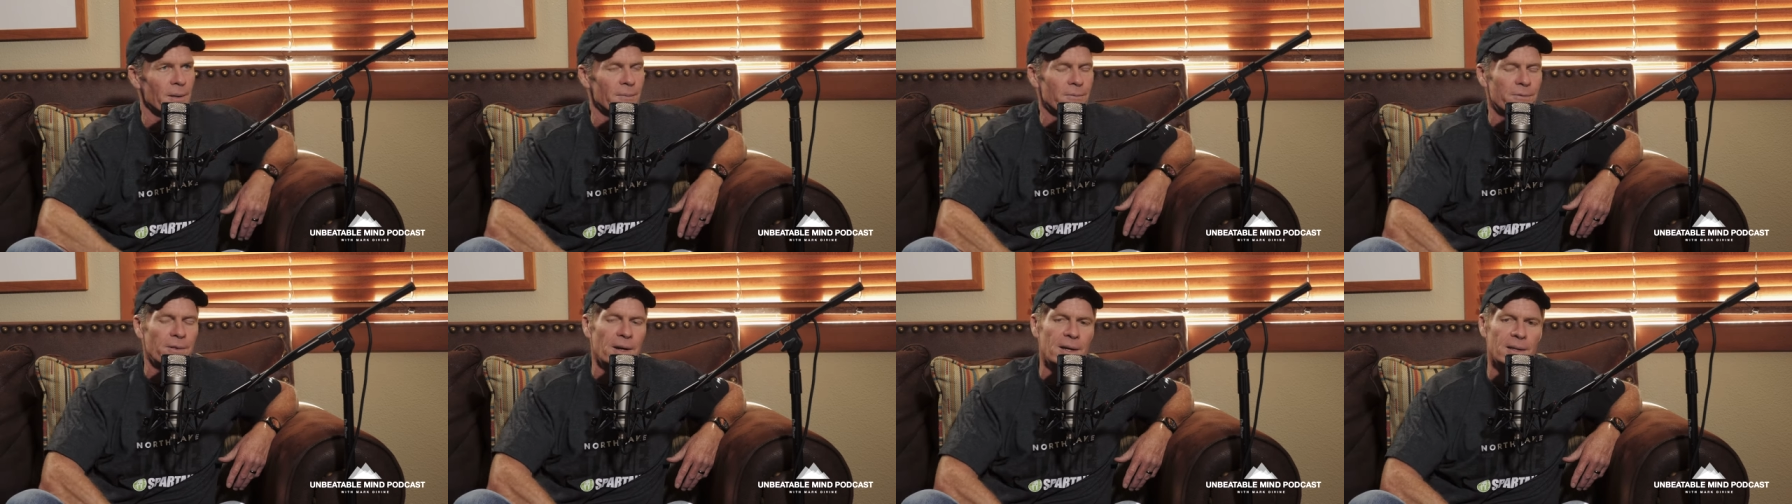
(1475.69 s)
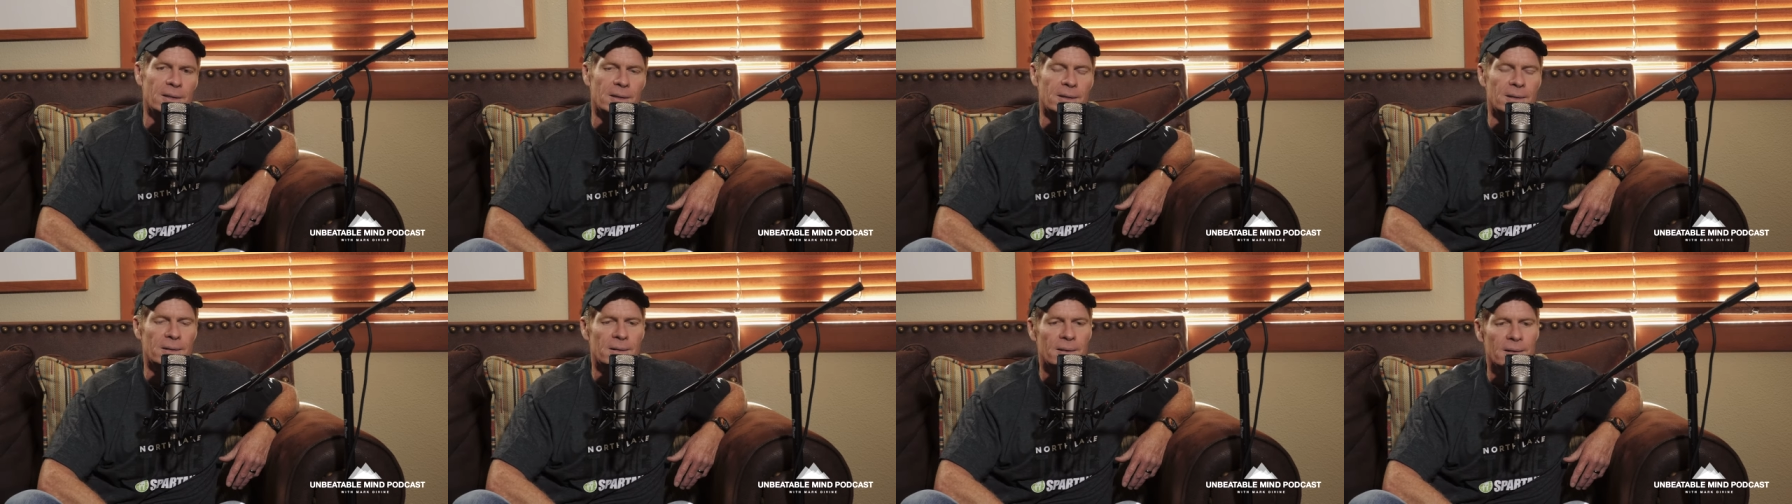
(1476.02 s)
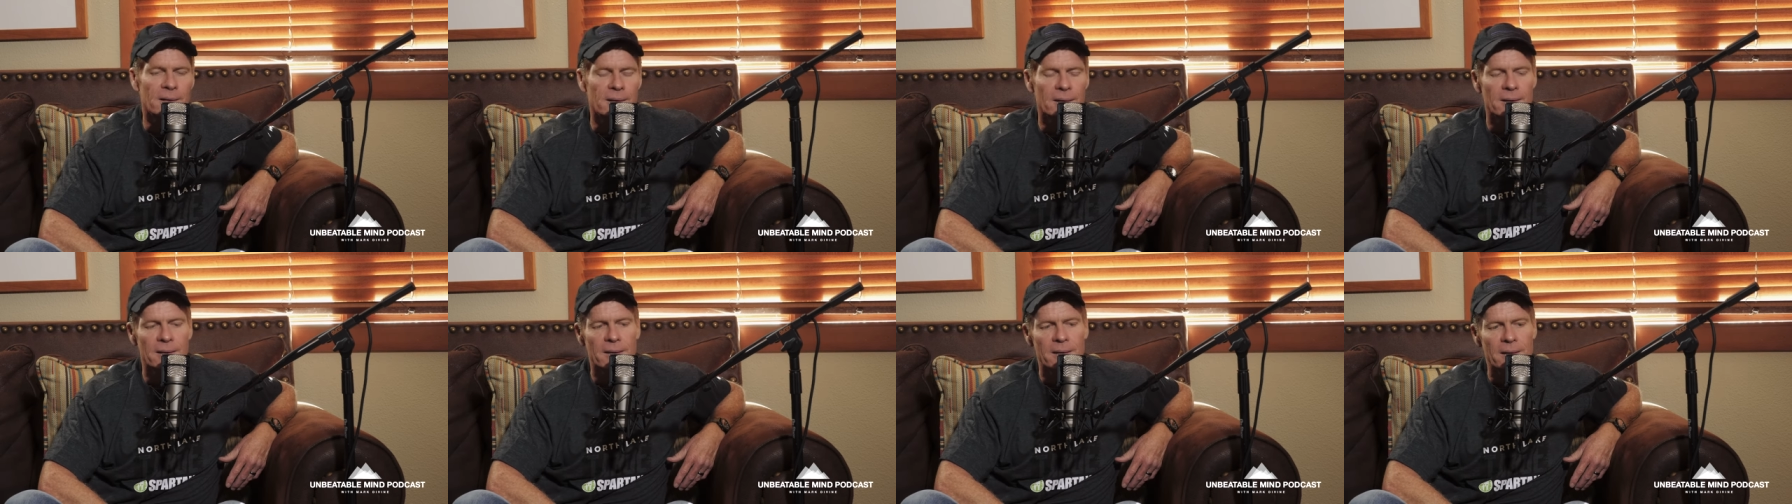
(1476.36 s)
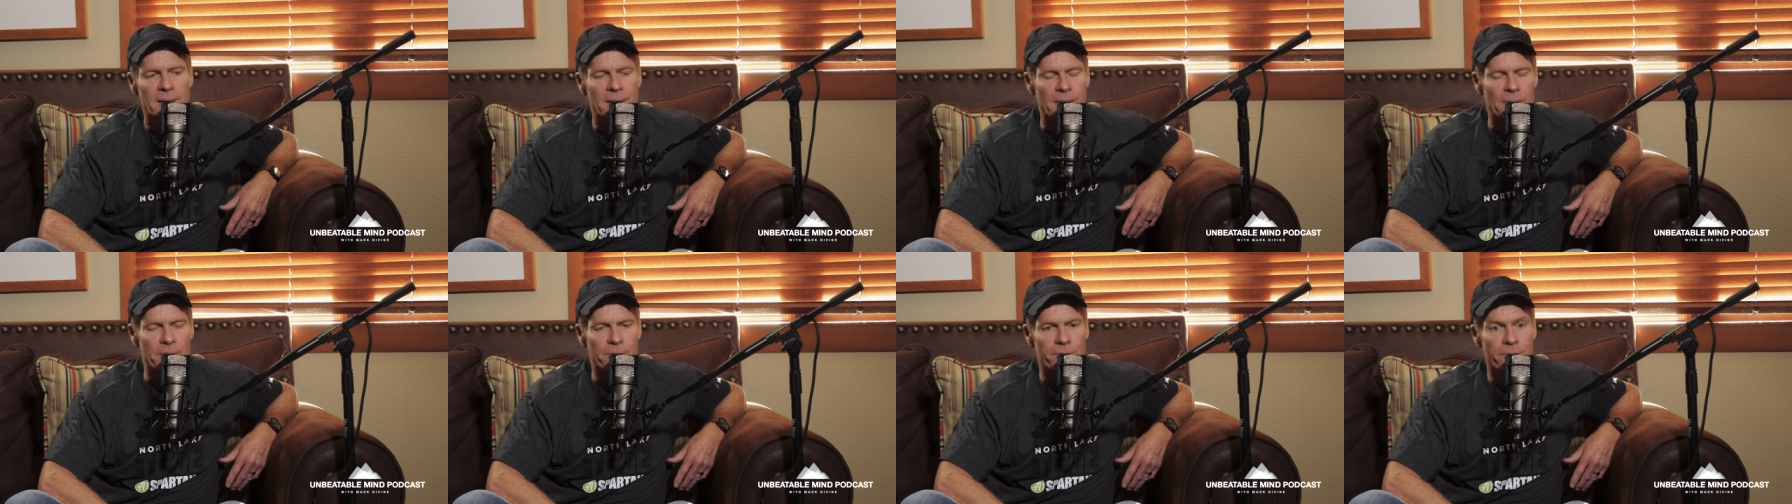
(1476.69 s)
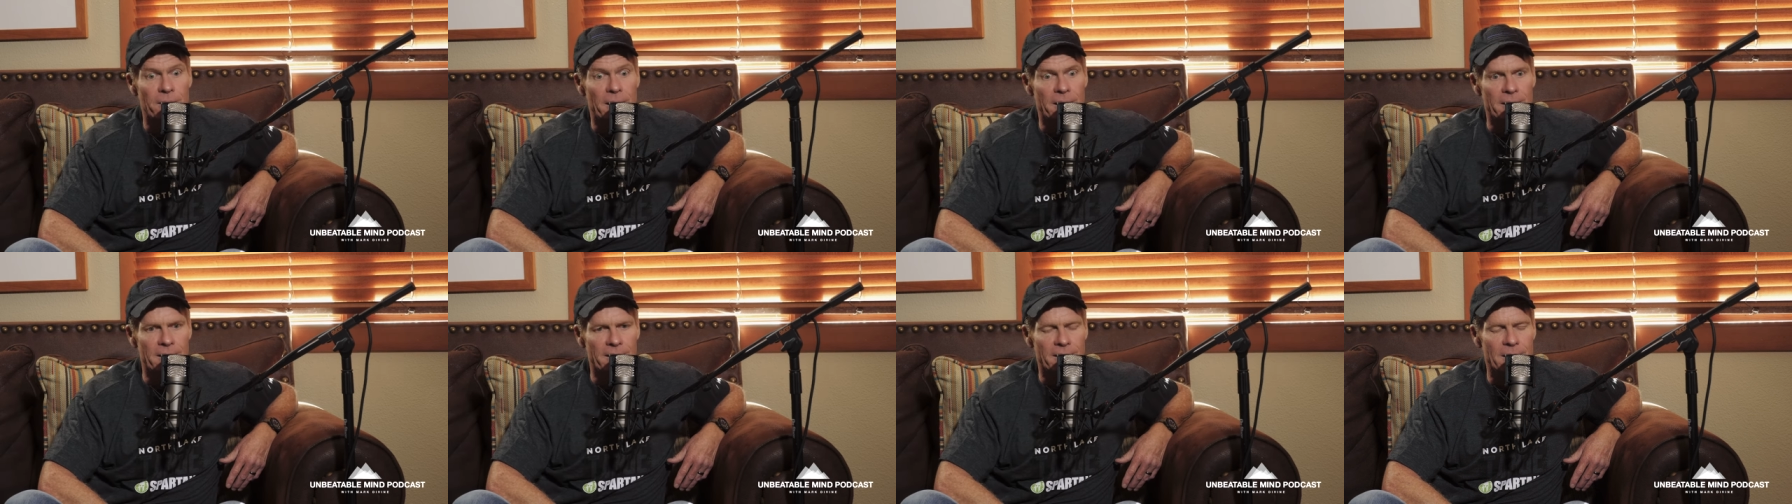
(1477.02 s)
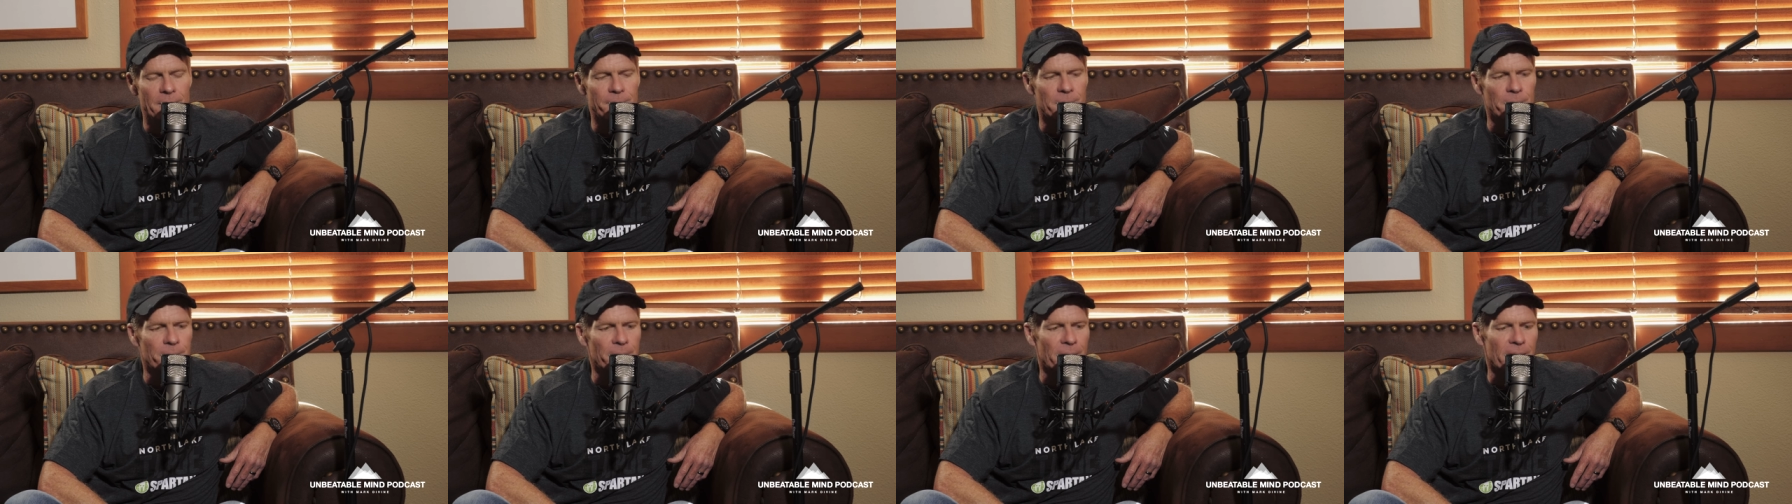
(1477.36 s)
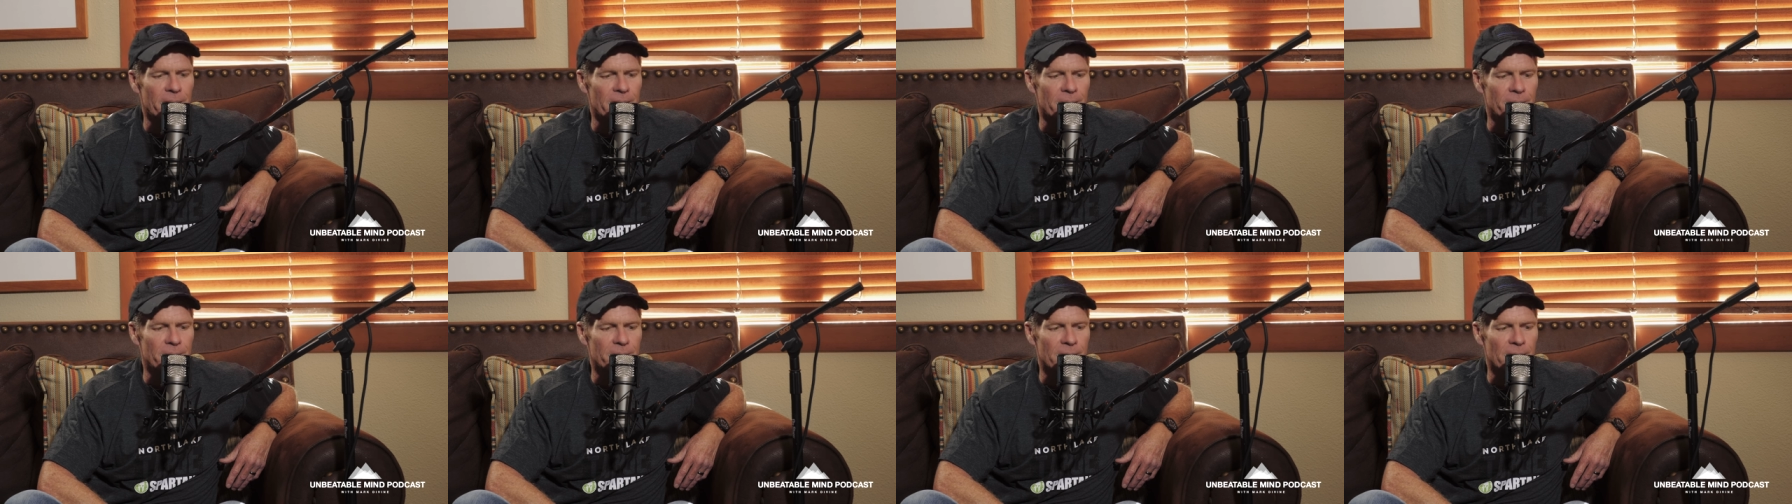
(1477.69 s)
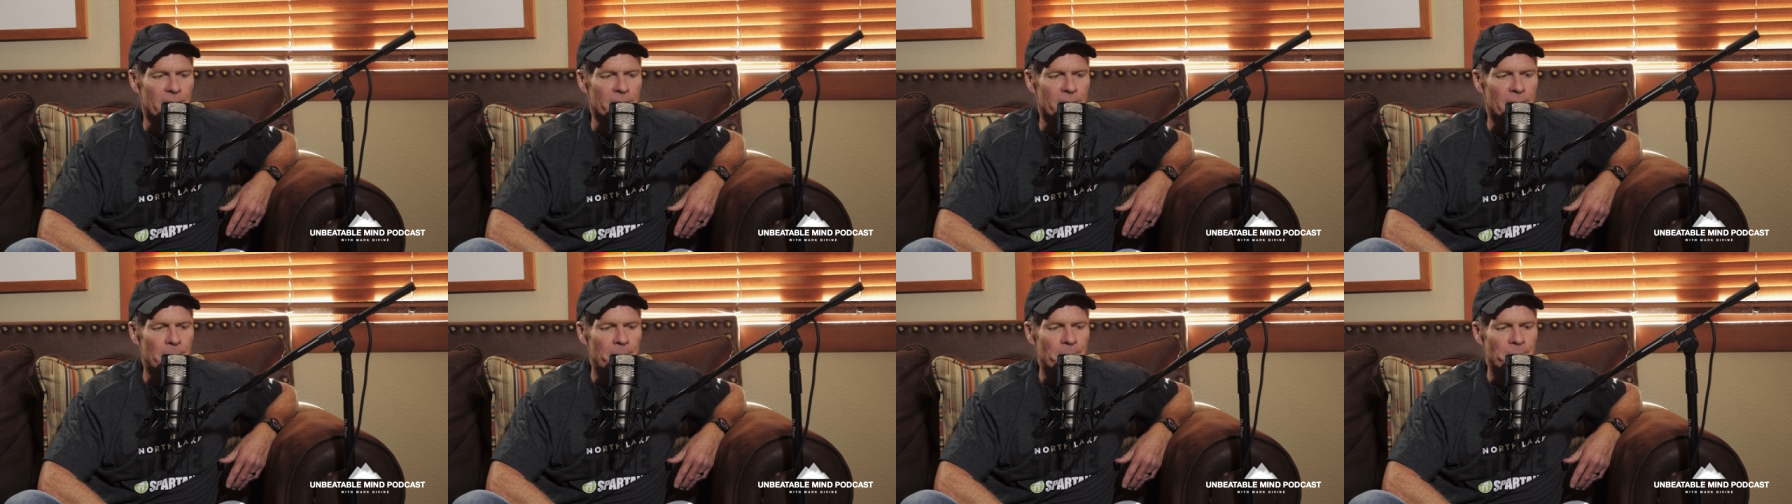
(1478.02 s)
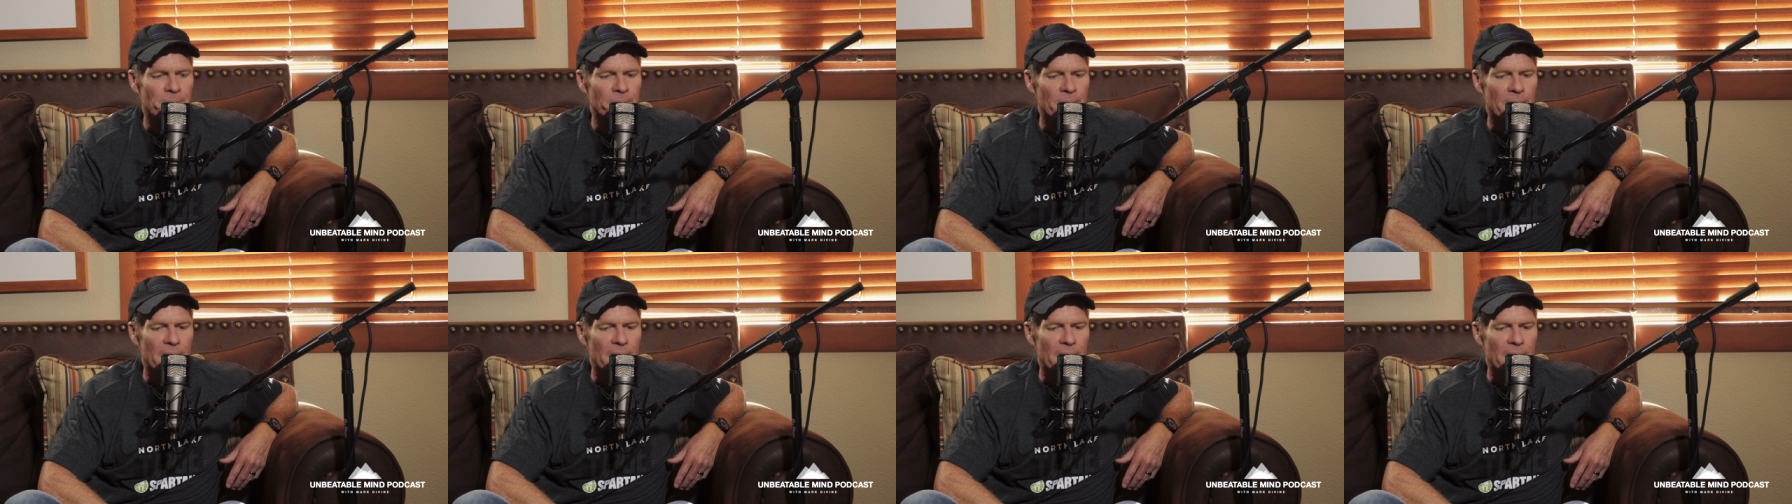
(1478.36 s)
and find their, you know, find a deeper part of themselves.